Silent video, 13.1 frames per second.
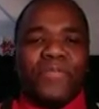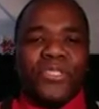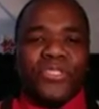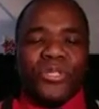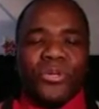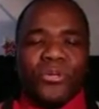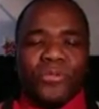
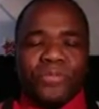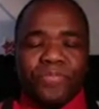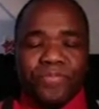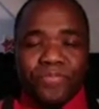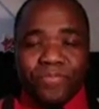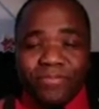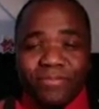So
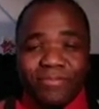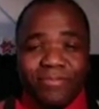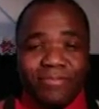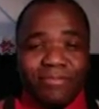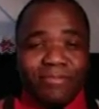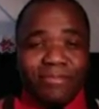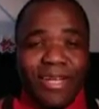
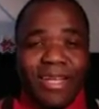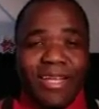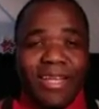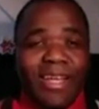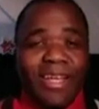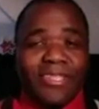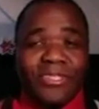
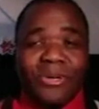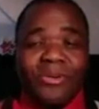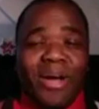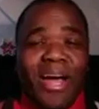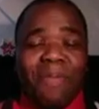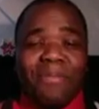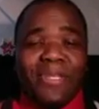
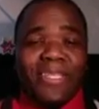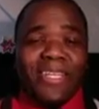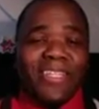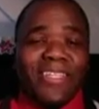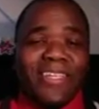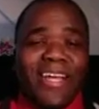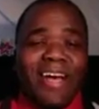what happened
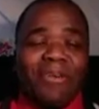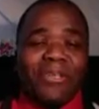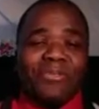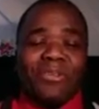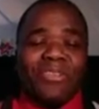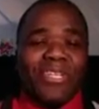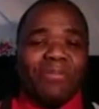then? I was
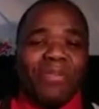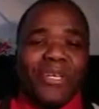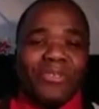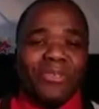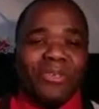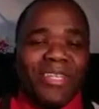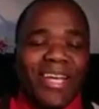one of them. I was
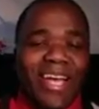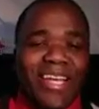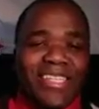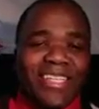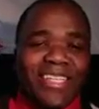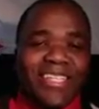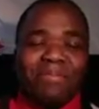one of the
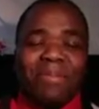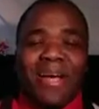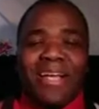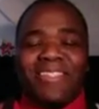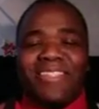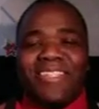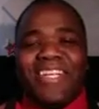guys that had
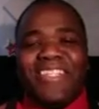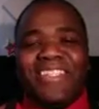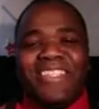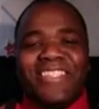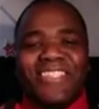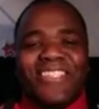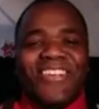passed, right?
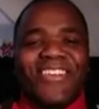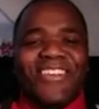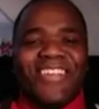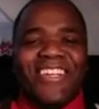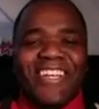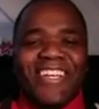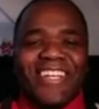
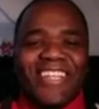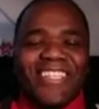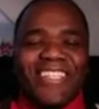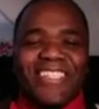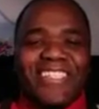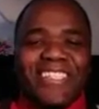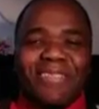So
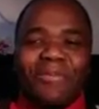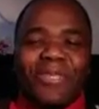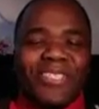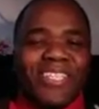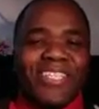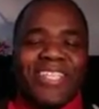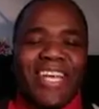the
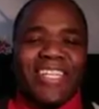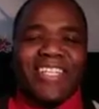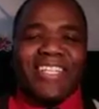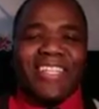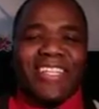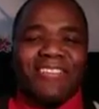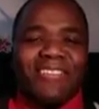most
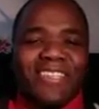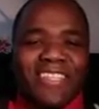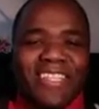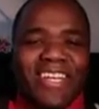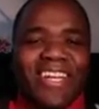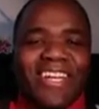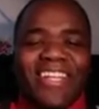exciting thing was
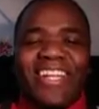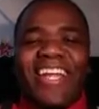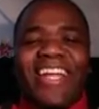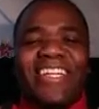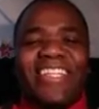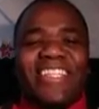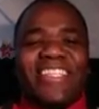that then
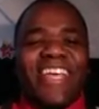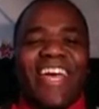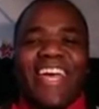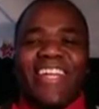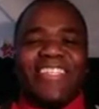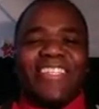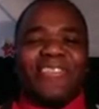I
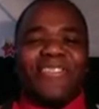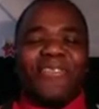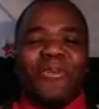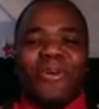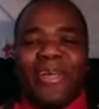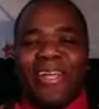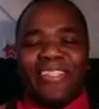decided to
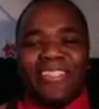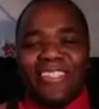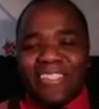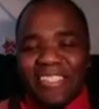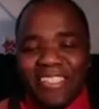go and